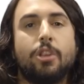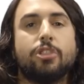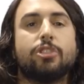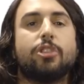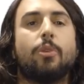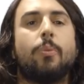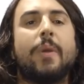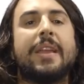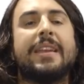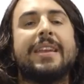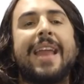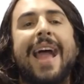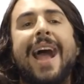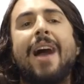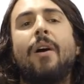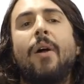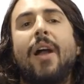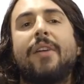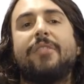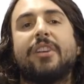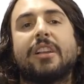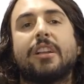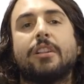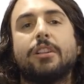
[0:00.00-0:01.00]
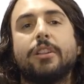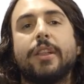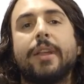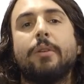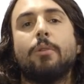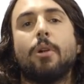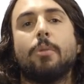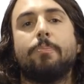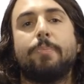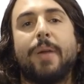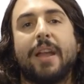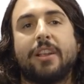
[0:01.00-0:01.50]
So we now have a
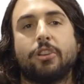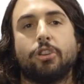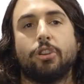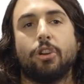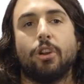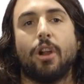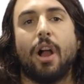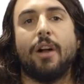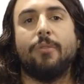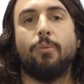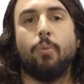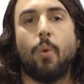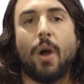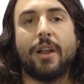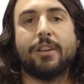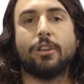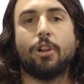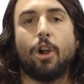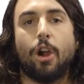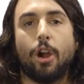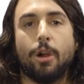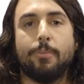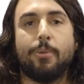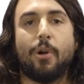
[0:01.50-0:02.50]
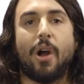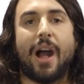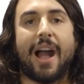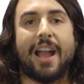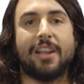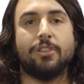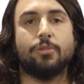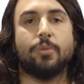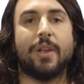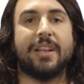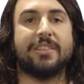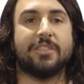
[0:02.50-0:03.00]
clearer picture of what
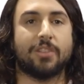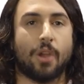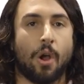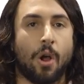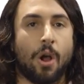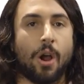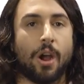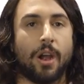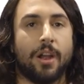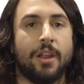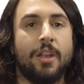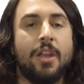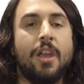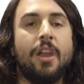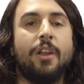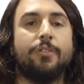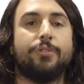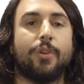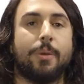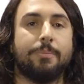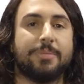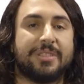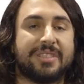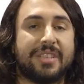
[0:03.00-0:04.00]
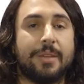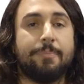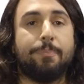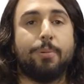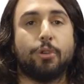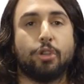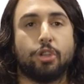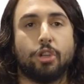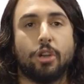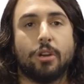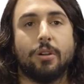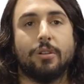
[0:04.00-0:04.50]
carbohydrates are, from
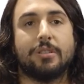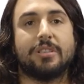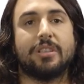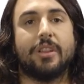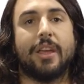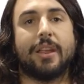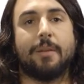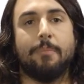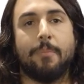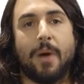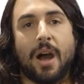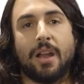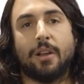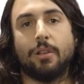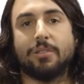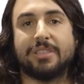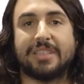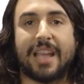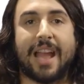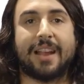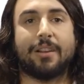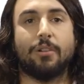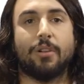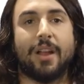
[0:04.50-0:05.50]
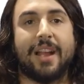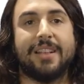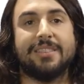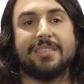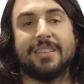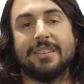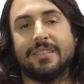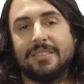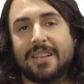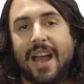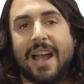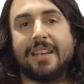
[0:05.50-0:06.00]
simple sugars like monosaccharides
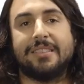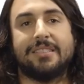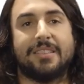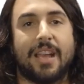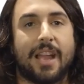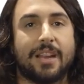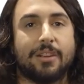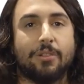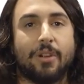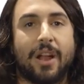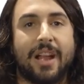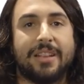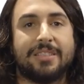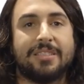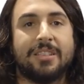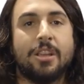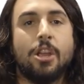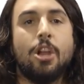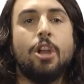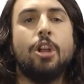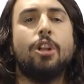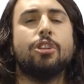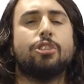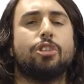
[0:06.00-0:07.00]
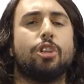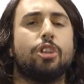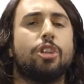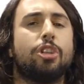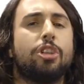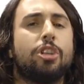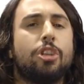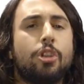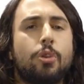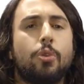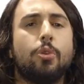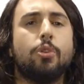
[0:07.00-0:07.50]
and disaccharides to
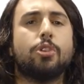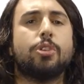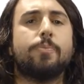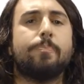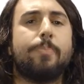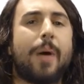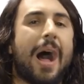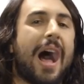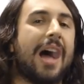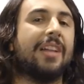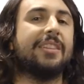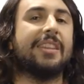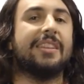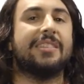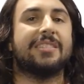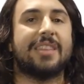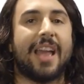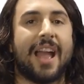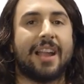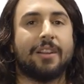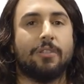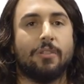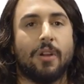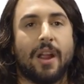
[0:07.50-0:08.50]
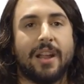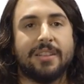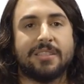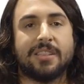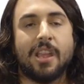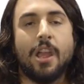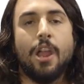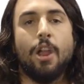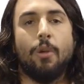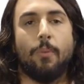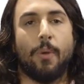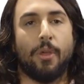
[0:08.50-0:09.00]
huge
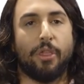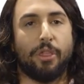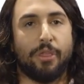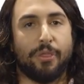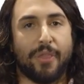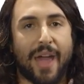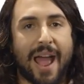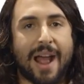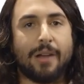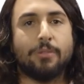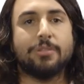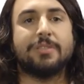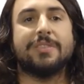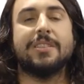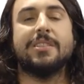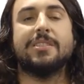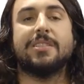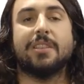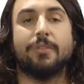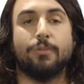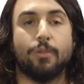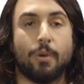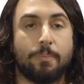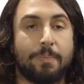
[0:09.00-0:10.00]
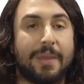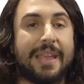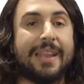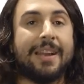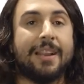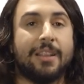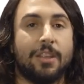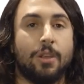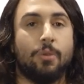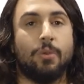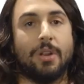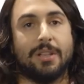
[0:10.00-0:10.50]
polysaccharides with thousands of
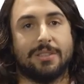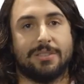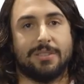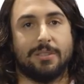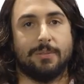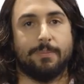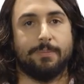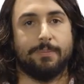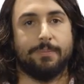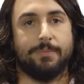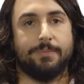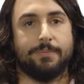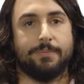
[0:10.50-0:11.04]
repeating units.